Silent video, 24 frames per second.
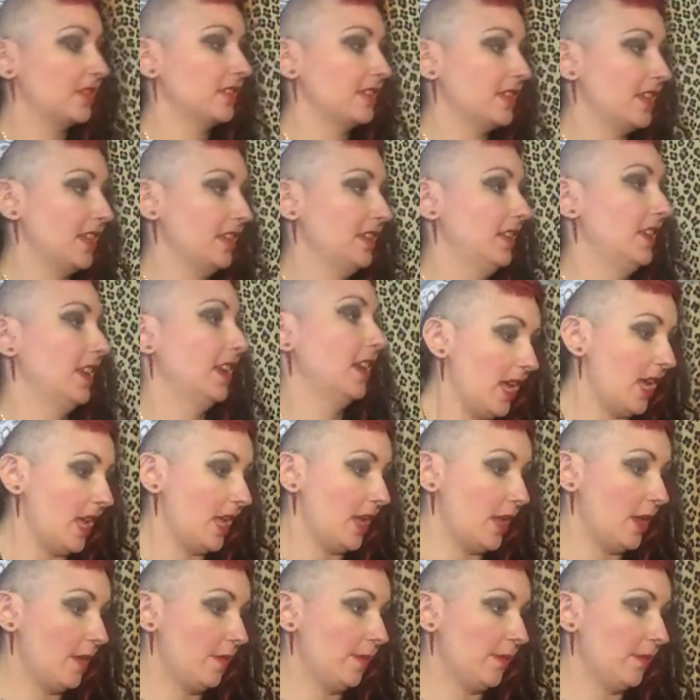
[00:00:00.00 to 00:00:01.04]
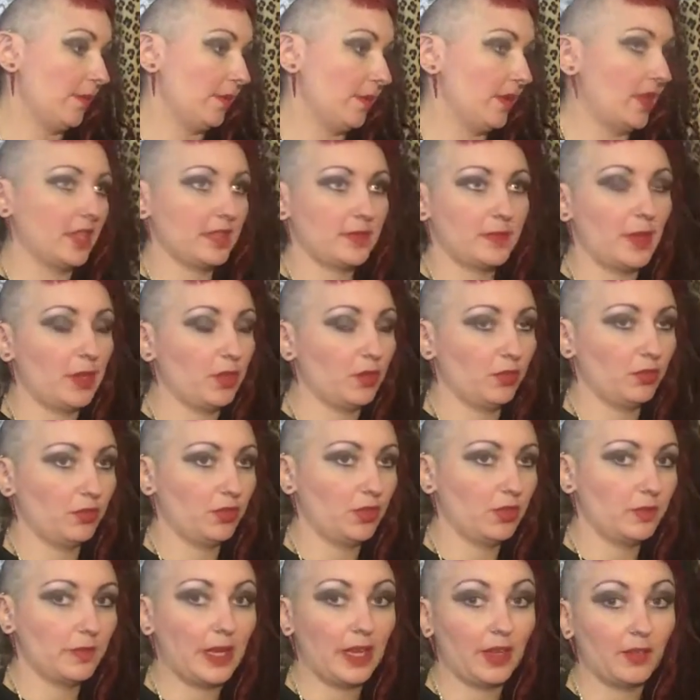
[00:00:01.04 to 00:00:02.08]
send it. Um, I spend
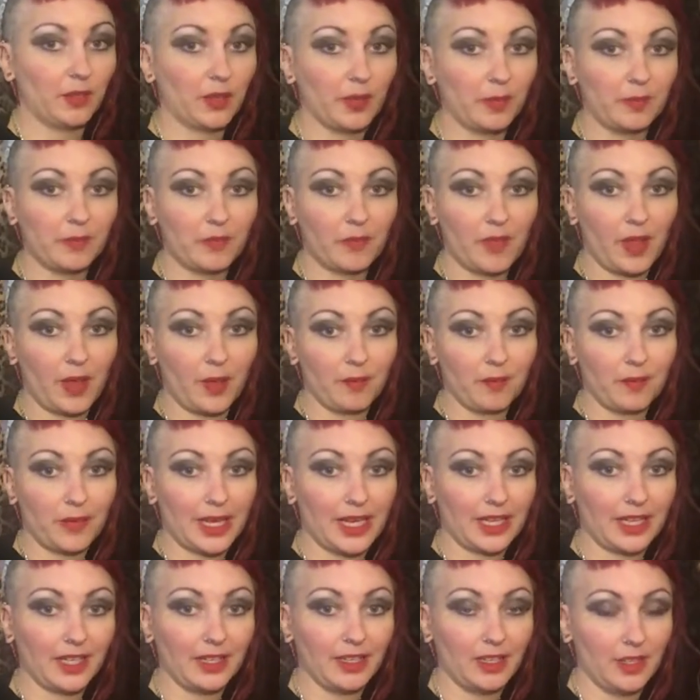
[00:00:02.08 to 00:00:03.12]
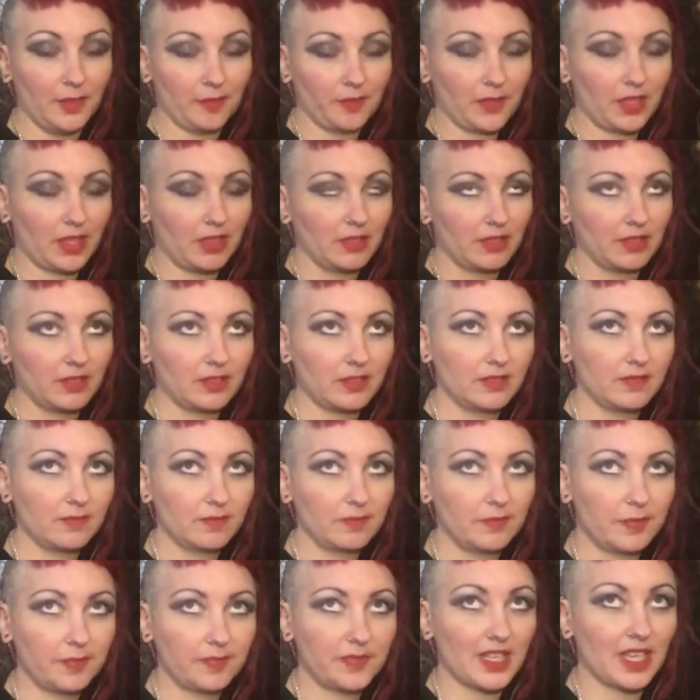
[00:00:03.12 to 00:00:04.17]
hundreds of pounds on, on packet, um,
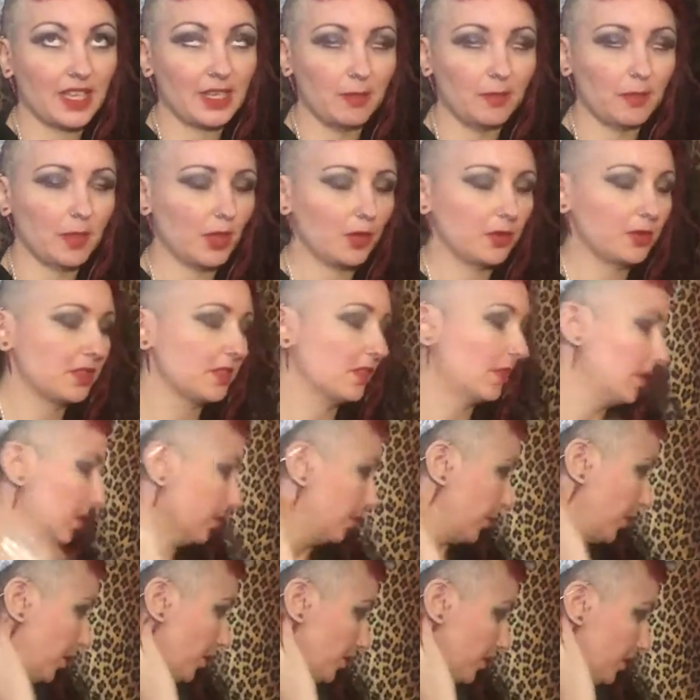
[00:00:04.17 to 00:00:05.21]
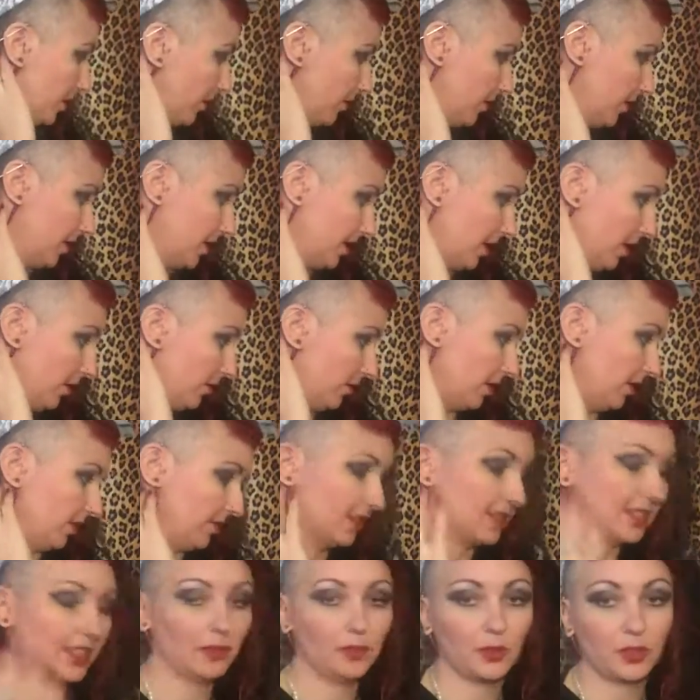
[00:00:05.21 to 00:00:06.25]
sending post at the post office, so
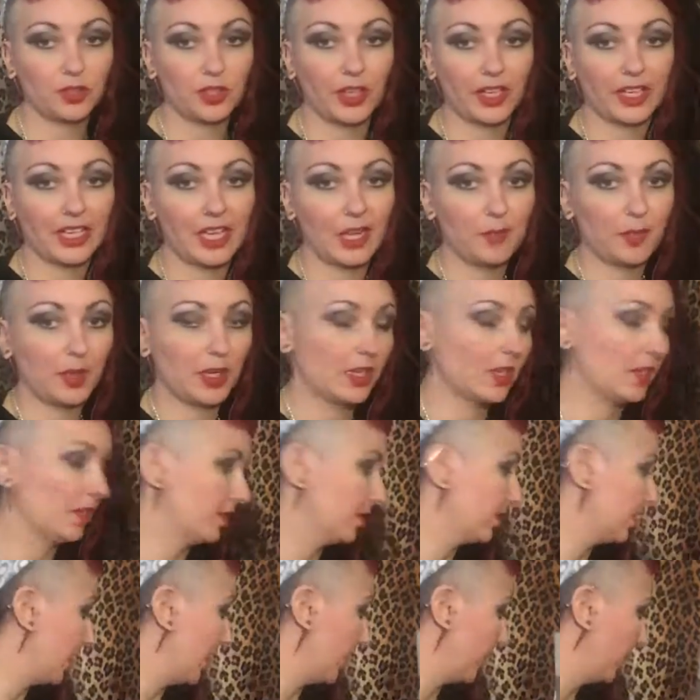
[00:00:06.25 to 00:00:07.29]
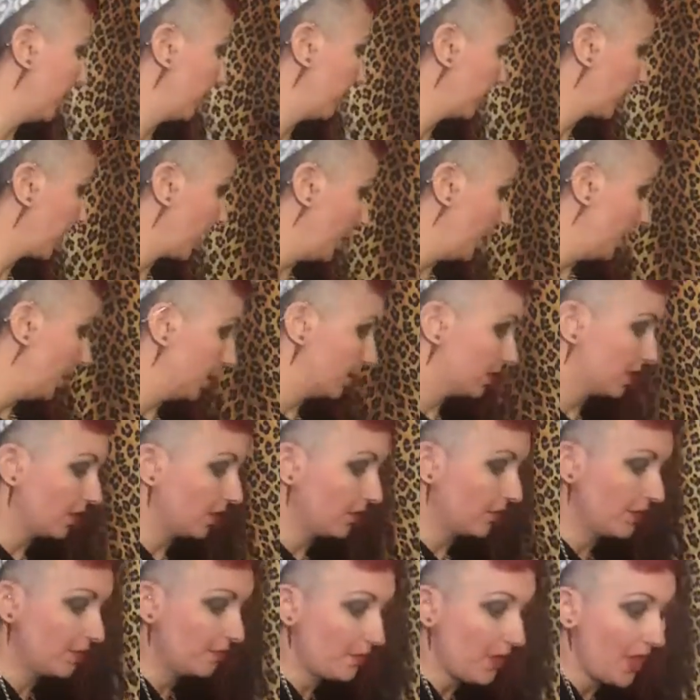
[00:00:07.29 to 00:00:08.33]
obviously we try and keep our costs down. So
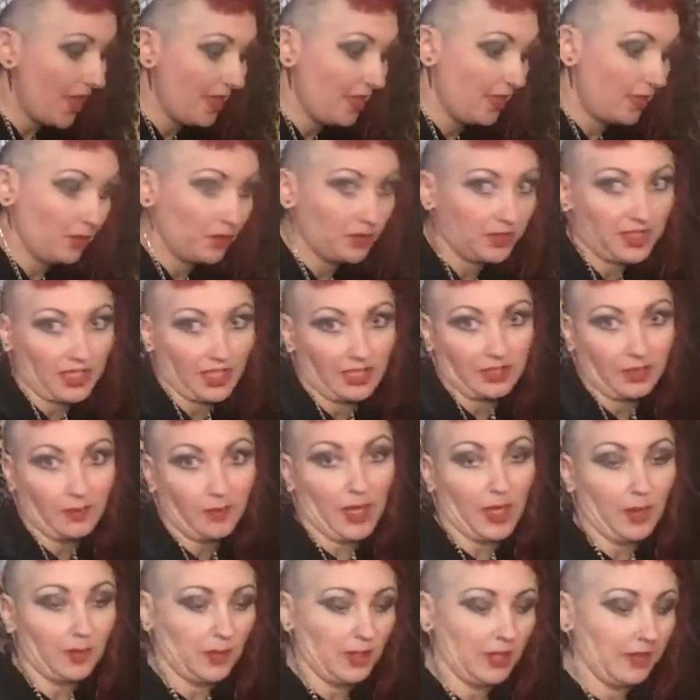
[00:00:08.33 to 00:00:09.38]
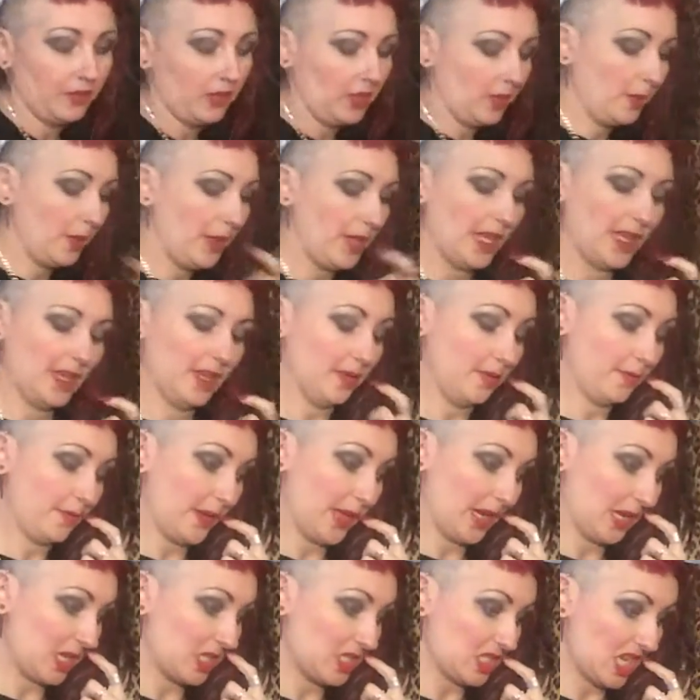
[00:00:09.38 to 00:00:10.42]
bear those things in mind whenever you pack
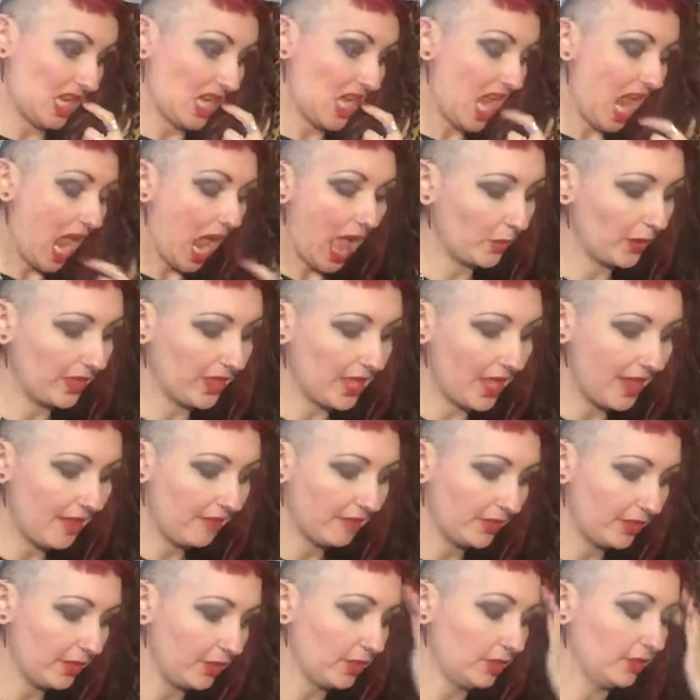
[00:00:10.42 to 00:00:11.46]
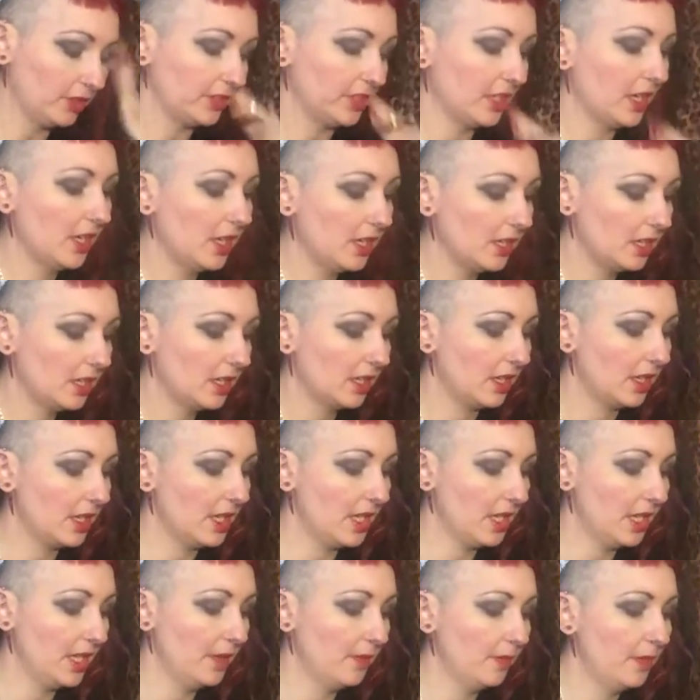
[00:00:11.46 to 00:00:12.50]
packaging. Every order,
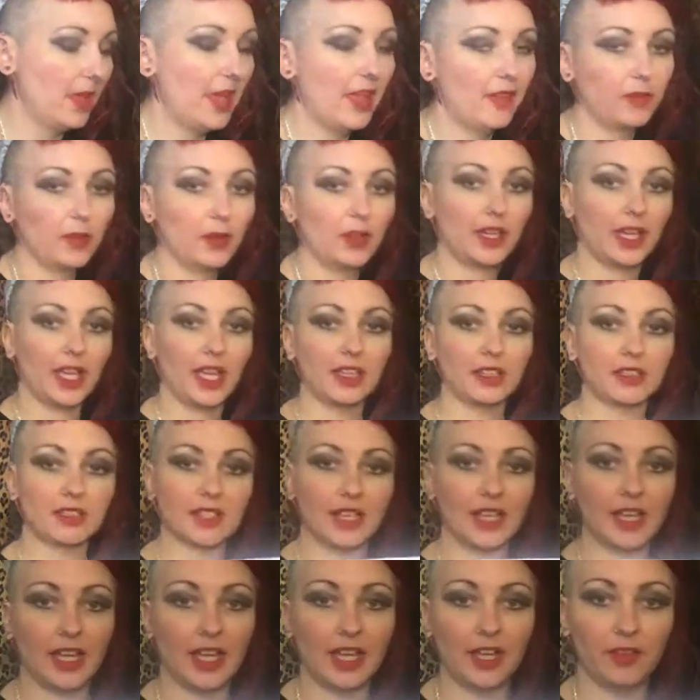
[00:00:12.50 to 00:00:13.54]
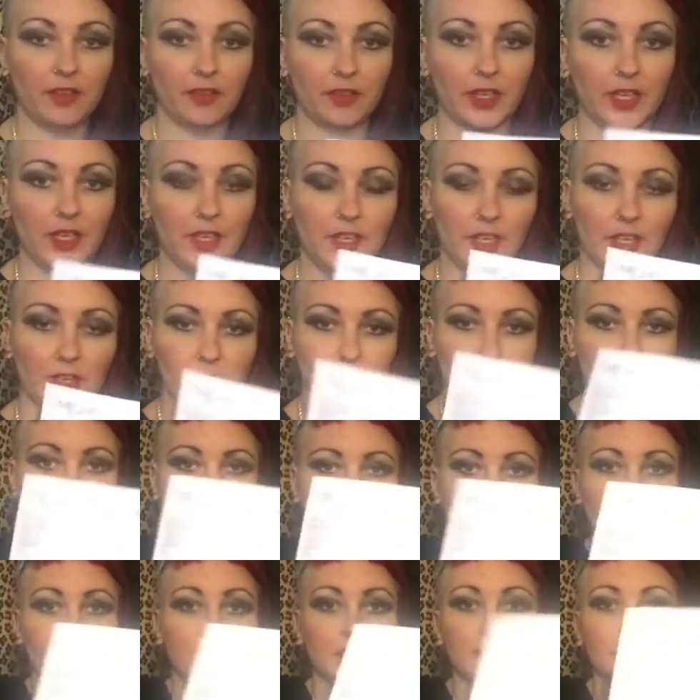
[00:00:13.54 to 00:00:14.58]
um, everyone gets a handwritten note like
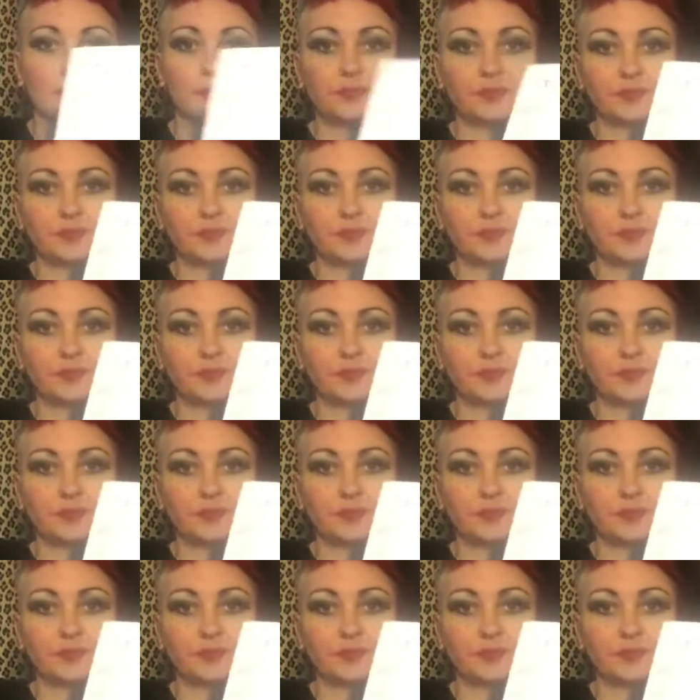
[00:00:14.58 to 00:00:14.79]
this.